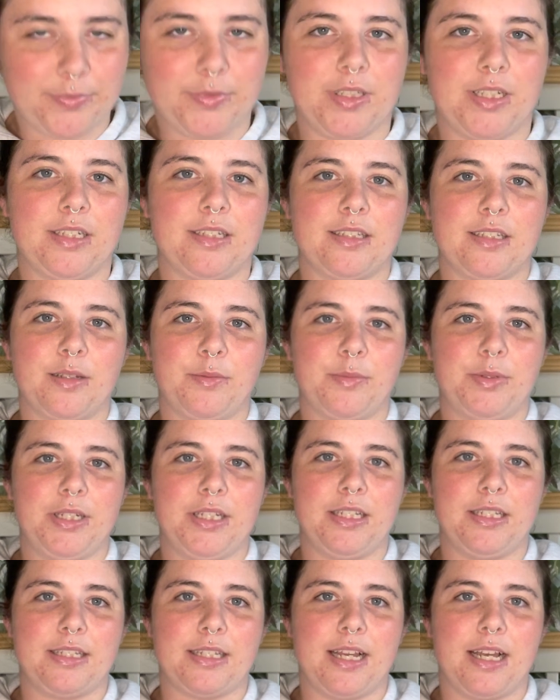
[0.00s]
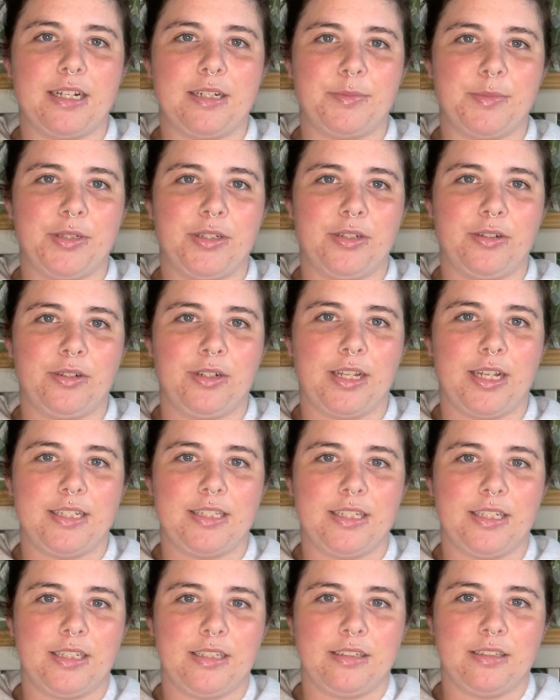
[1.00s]
and somebody is adamant on
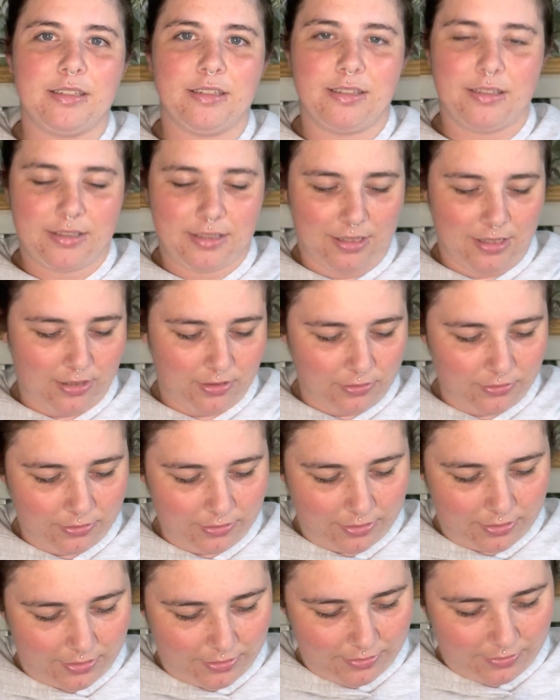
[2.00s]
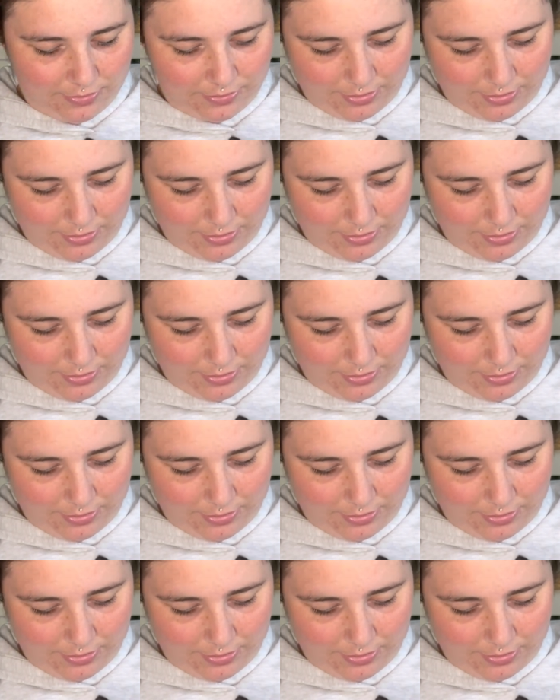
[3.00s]
getting Snuggles.